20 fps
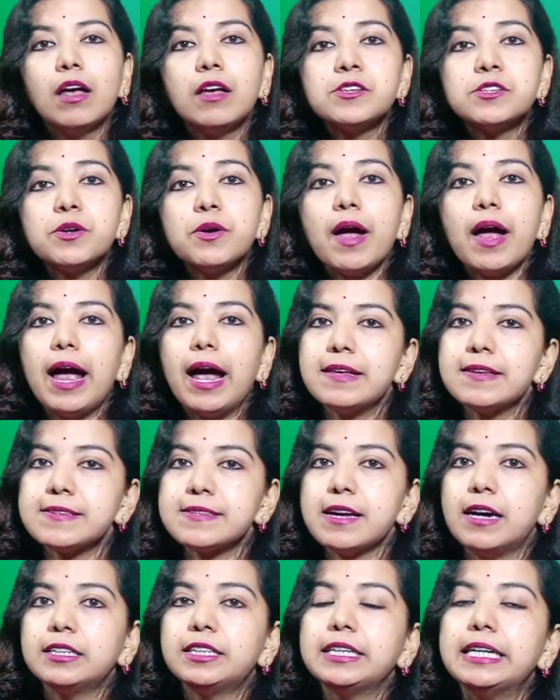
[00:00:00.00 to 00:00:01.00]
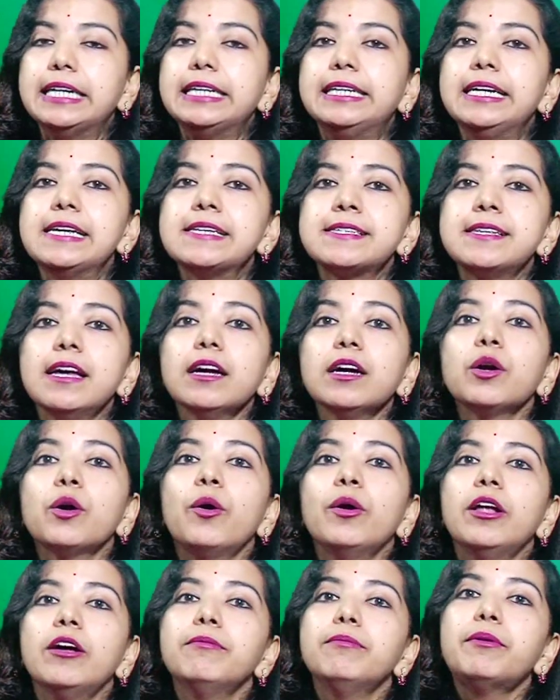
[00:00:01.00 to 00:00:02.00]
So as such, it is a
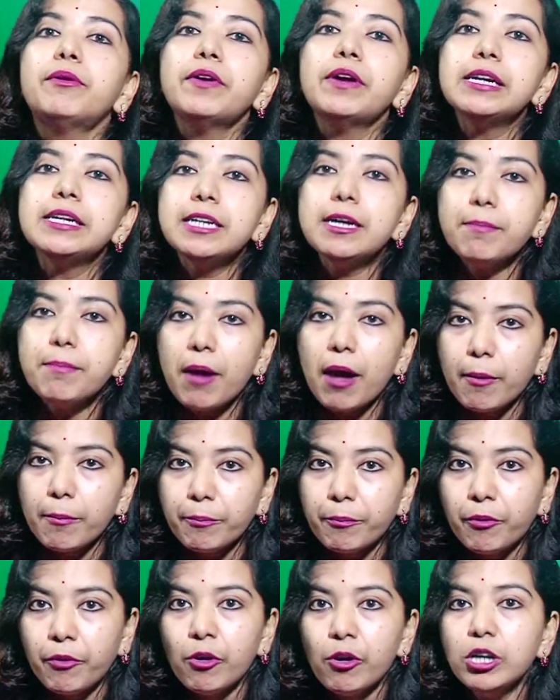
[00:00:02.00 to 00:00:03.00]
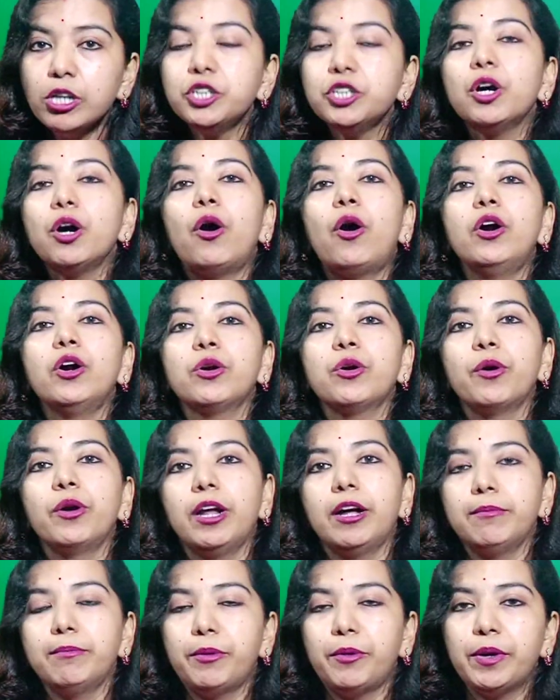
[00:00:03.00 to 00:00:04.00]
collaborative approach or
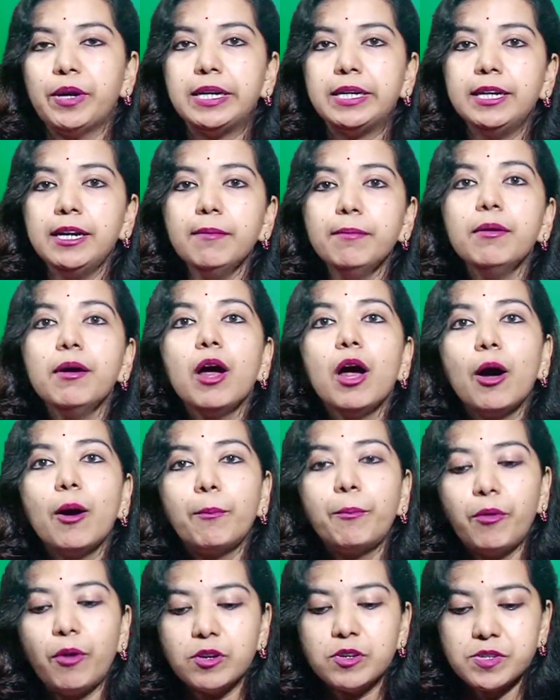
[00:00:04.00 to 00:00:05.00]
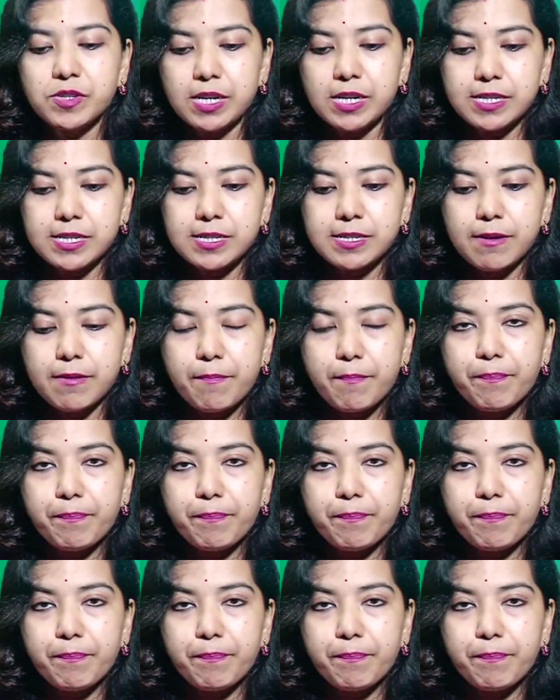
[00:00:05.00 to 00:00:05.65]
collaborative process.